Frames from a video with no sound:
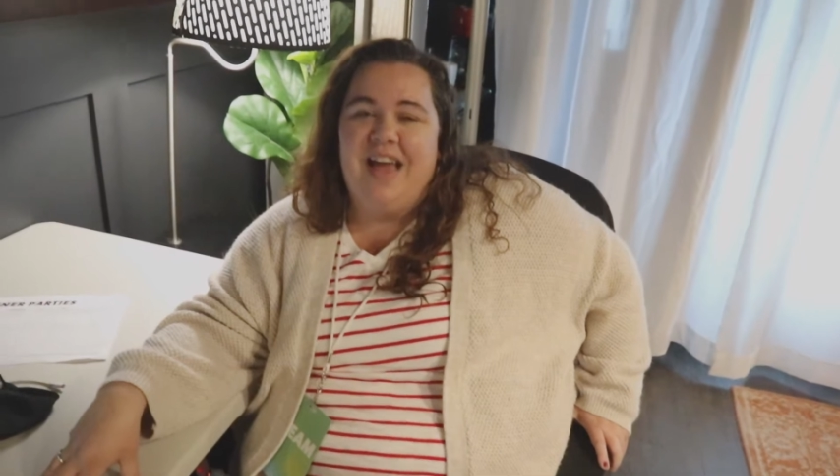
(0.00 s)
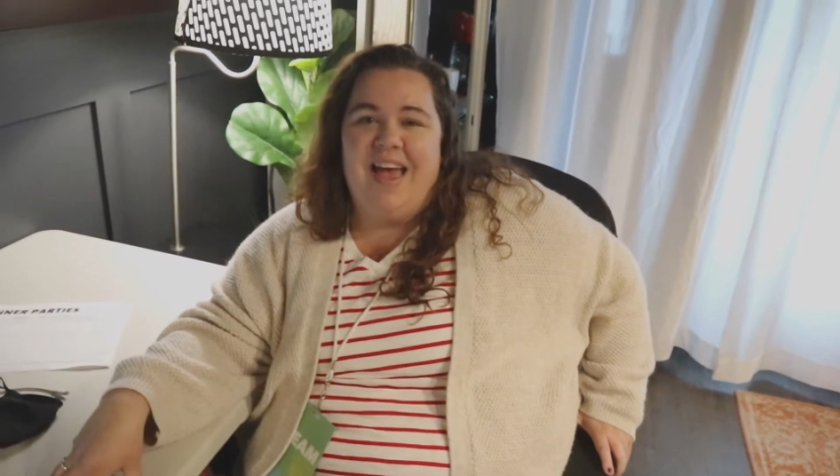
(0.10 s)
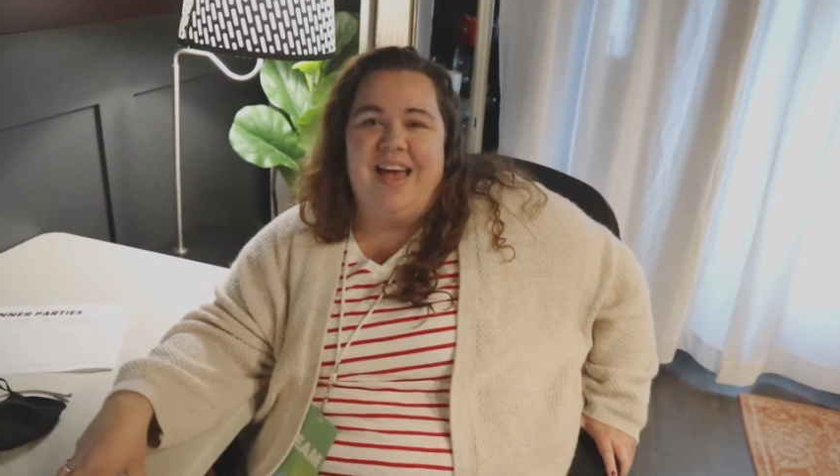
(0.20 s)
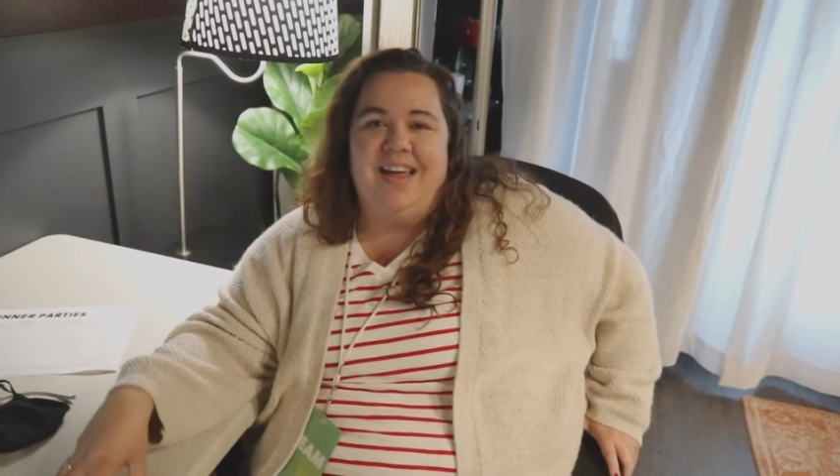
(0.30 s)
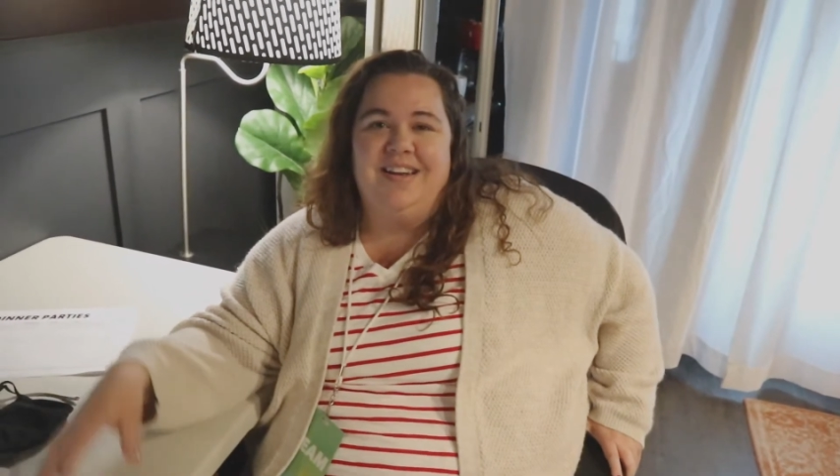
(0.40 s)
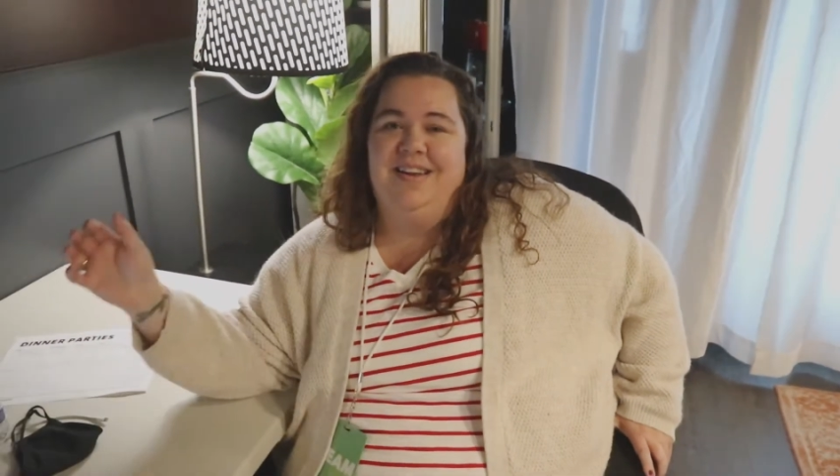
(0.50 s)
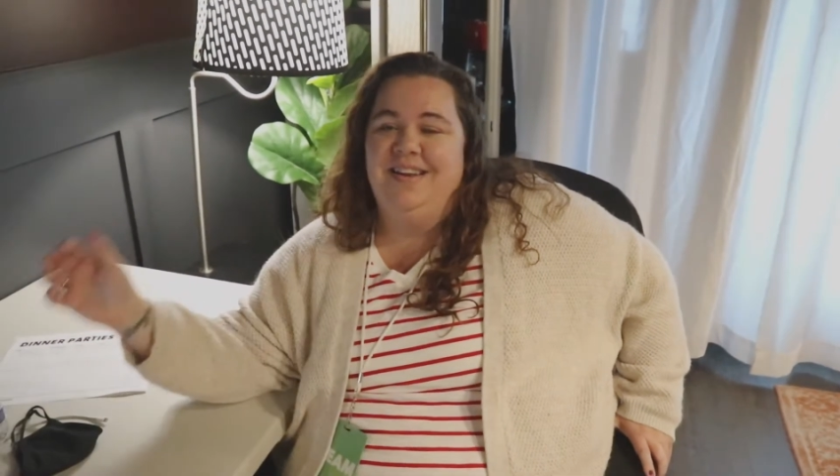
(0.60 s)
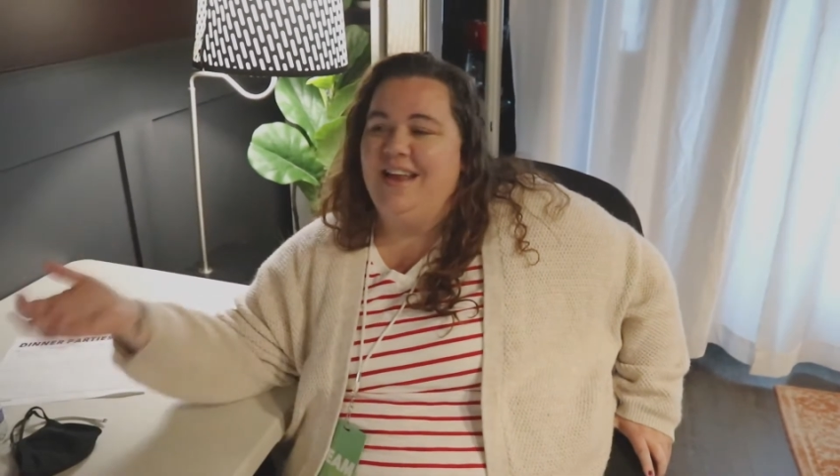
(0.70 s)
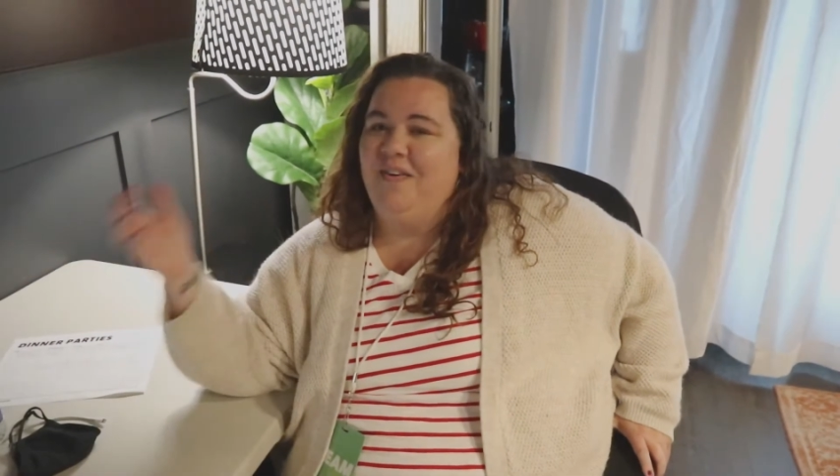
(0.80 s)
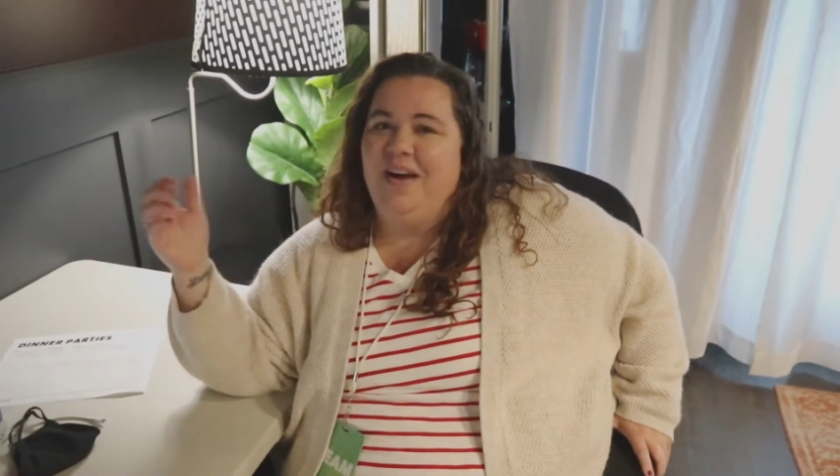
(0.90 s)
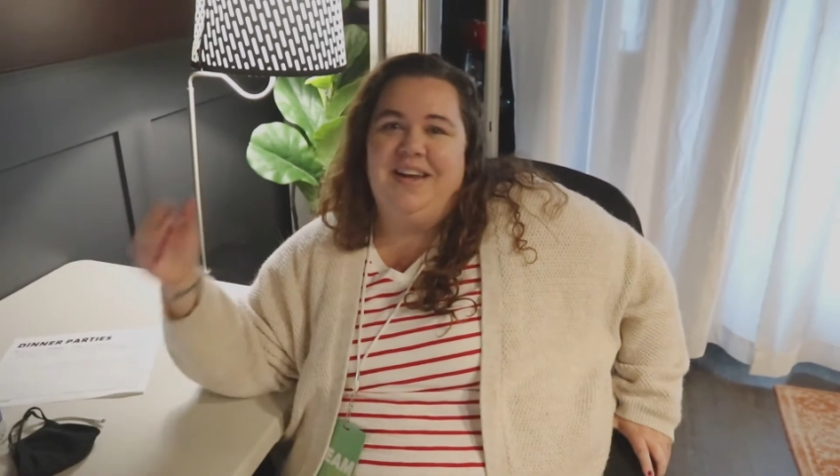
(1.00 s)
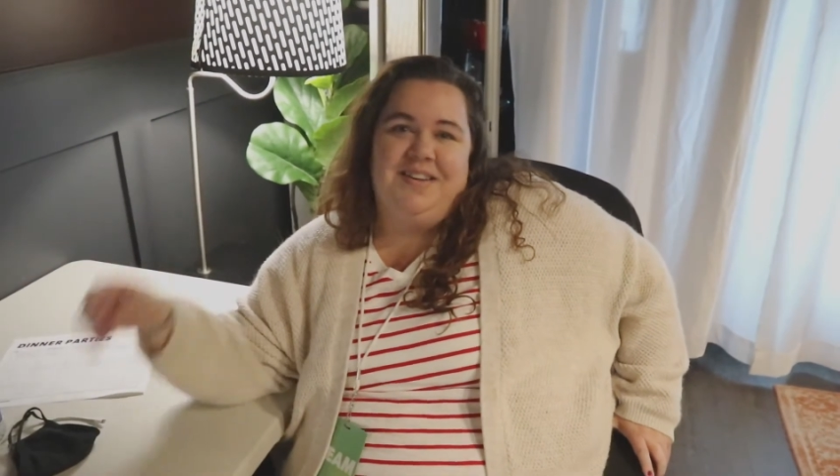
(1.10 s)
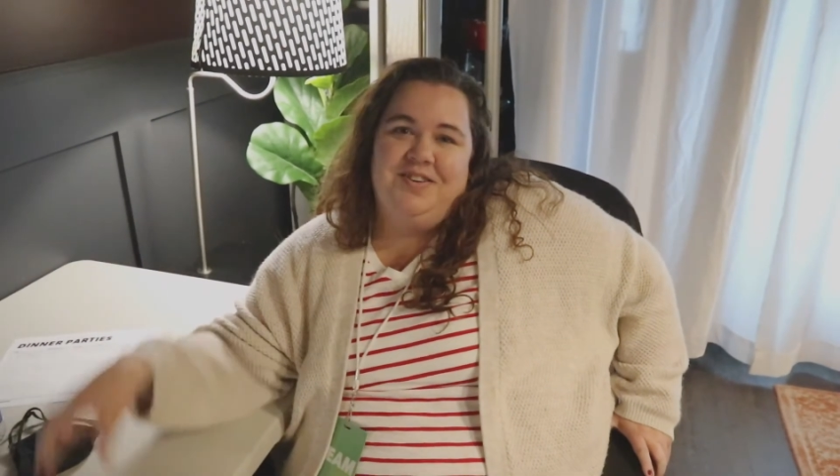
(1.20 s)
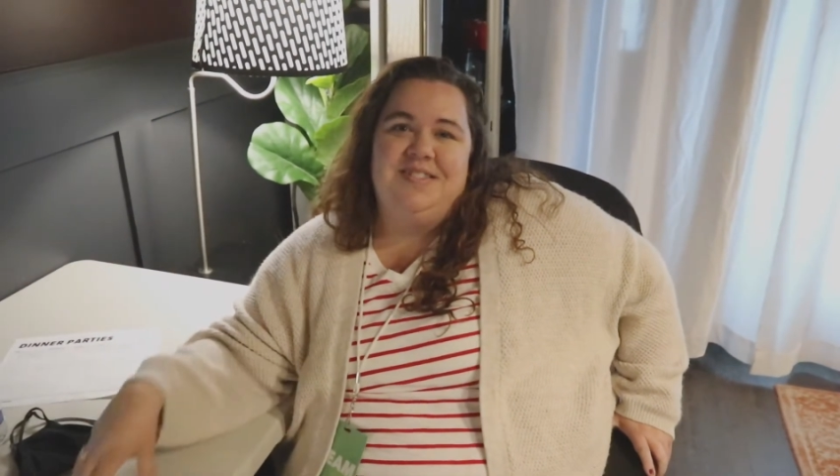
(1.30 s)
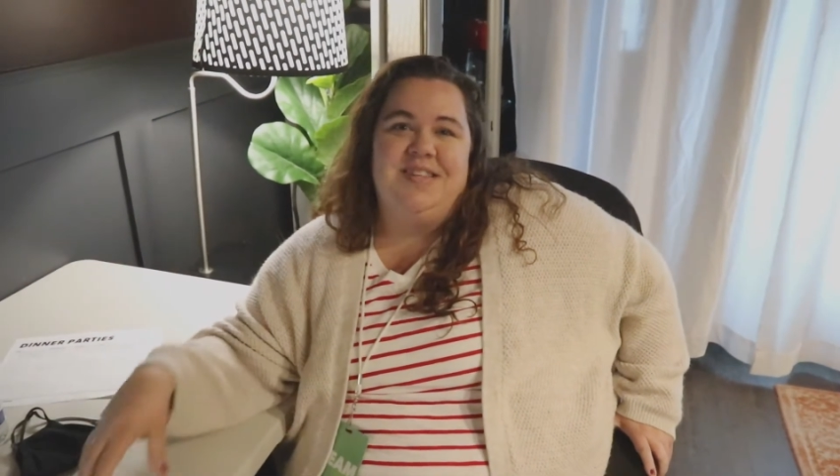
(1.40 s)
and now I get
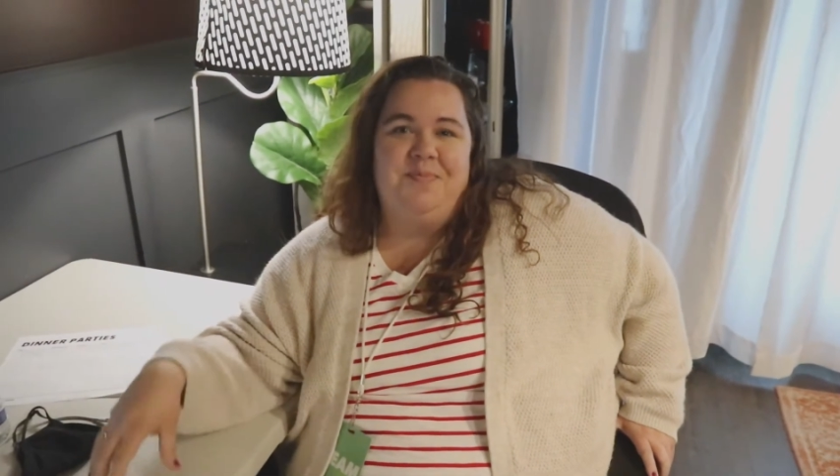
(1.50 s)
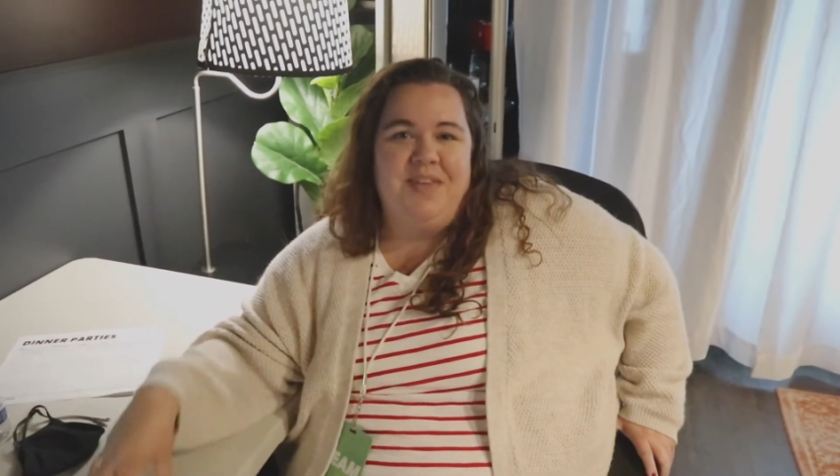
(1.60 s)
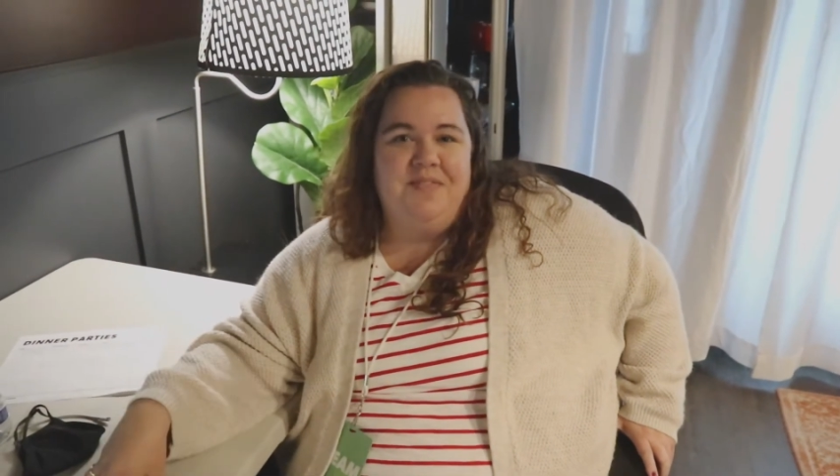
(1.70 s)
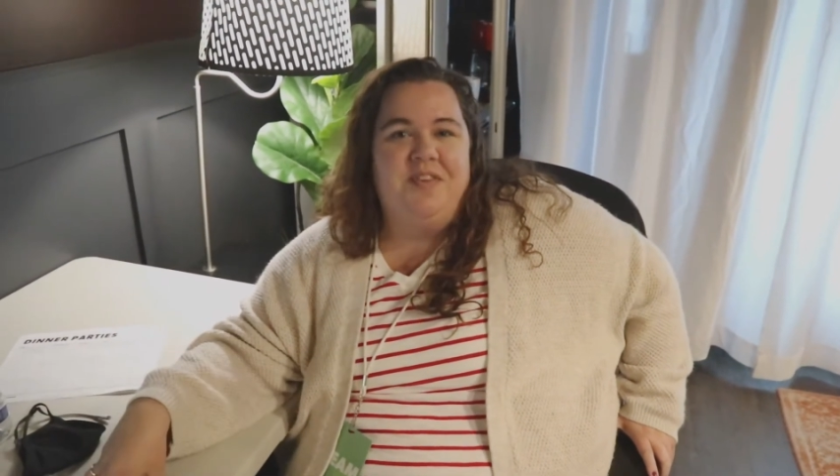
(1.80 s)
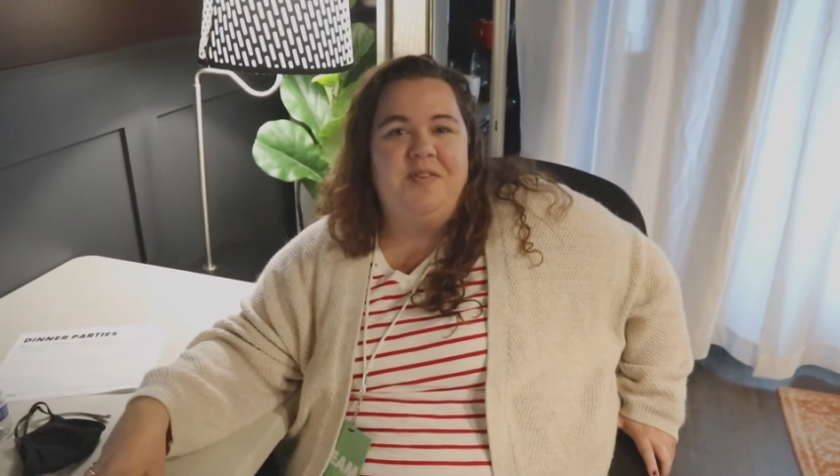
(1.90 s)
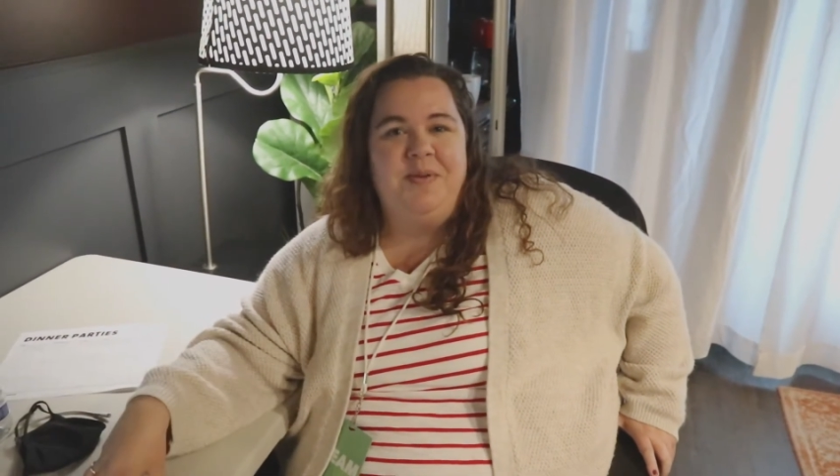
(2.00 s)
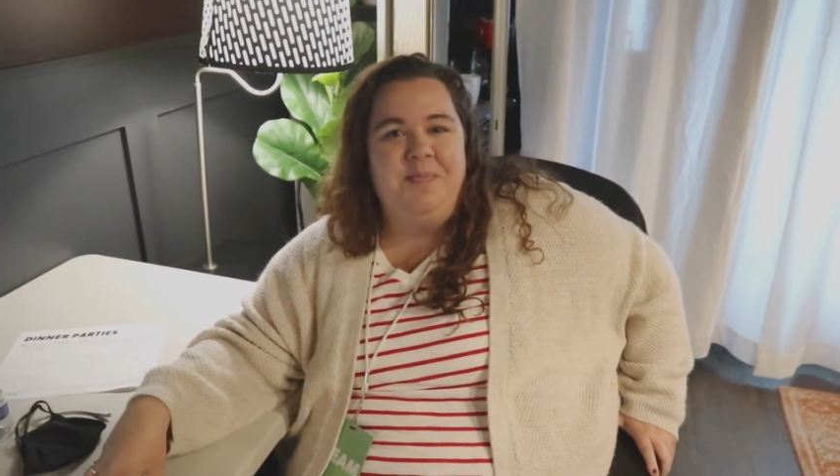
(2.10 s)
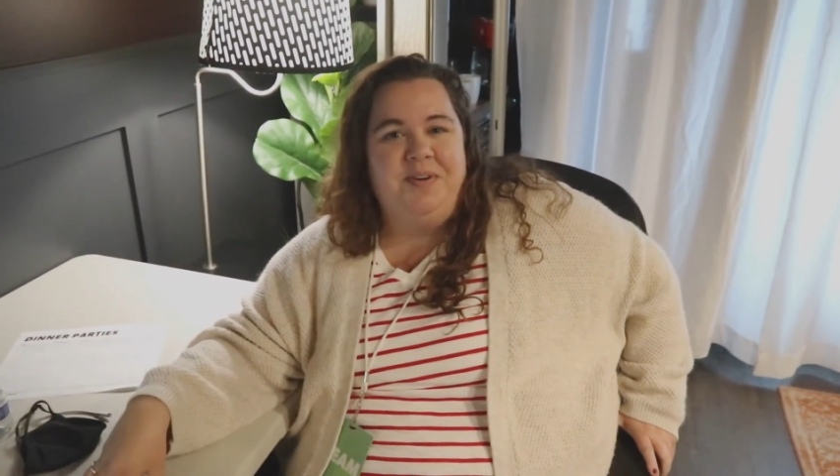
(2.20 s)
to do the same thing for other people.